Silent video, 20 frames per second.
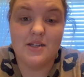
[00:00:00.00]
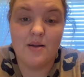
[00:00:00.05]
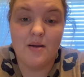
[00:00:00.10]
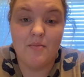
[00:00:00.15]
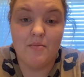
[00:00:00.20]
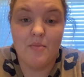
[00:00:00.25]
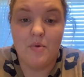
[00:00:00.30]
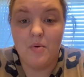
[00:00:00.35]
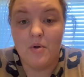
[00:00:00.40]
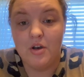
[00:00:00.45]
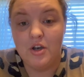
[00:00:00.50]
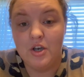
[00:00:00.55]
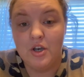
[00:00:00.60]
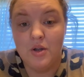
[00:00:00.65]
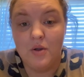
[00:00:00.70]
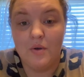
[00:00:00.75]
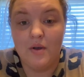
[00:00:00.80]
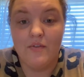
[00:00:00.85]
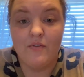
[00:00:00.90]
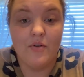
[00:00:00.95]
some
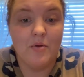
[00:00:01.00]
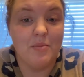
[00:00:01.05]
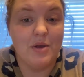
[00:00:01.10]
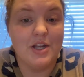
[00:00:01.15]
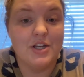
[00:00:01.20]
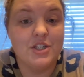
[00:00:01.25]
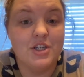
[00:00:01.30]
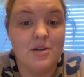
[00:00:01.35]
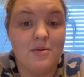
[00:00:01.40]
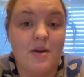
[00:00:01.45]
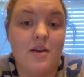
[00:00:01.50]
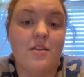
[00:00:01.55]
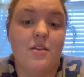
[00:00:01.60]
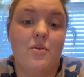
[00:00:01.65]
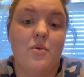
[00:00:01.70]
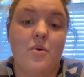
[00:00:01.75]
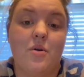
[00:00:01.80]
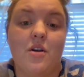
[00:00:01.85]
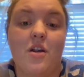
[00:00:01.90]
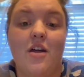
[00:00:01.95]
new information about the
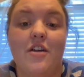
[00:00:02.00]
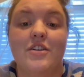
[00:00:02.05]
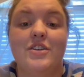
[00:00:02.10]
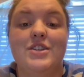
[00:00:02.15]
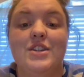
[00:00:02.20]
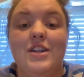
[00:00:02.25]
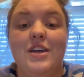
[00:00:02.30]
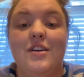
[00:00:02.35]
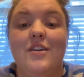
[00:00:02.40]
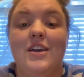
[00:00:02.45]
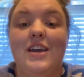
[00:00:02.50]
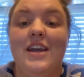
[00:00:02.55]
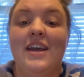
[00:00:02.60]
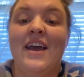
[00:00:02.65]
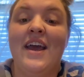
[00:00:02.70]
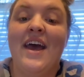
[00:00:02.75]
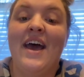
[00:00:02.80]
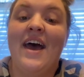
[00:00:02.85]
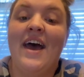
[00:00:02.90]
core knowledge theory.